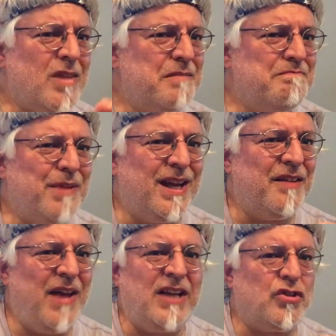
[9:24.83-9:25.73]
But
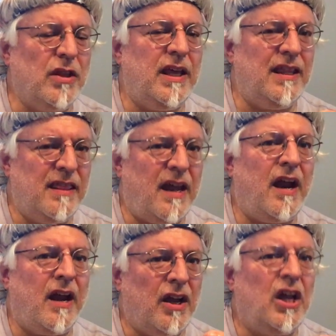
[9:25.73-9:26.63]
eventually,
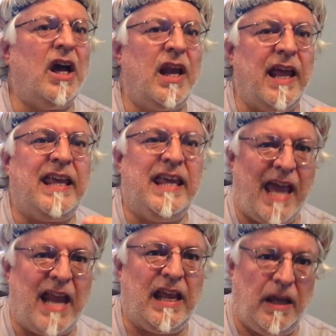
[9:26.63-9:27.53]
they're going to
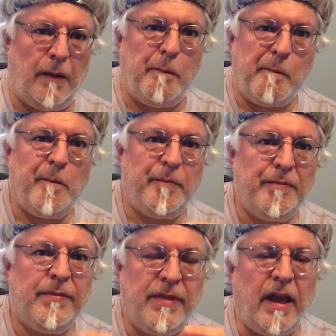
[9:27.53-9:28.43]
get at you.
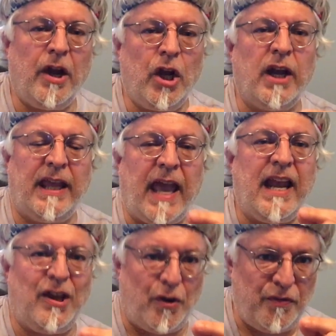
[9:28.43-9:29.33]
They're going to get
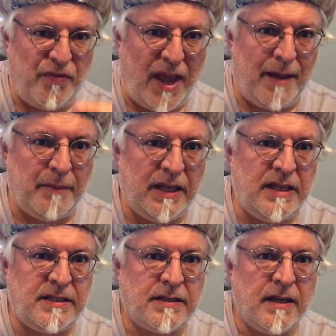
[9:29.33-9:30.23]
at your
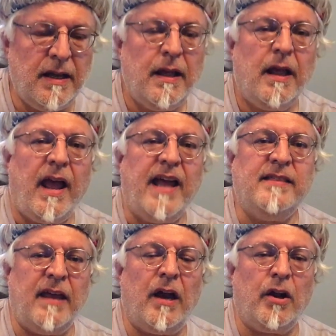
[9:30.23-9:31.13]
families,
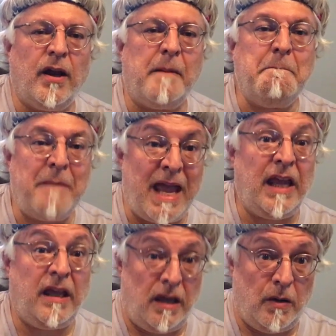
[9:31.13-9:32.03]
and they're going to
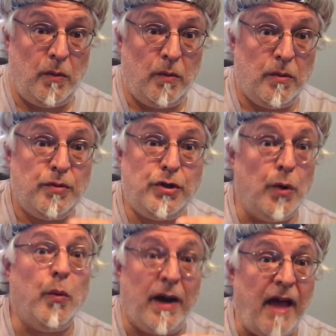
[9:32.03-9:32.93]
make you
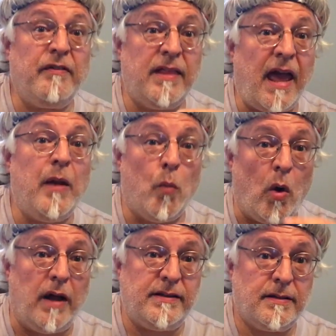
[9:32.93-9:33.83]
do whatever they
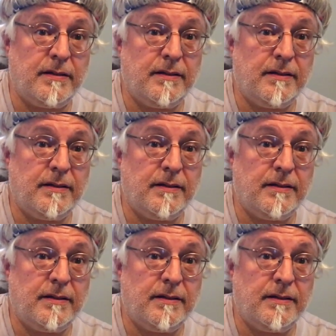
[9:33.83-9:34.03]
want.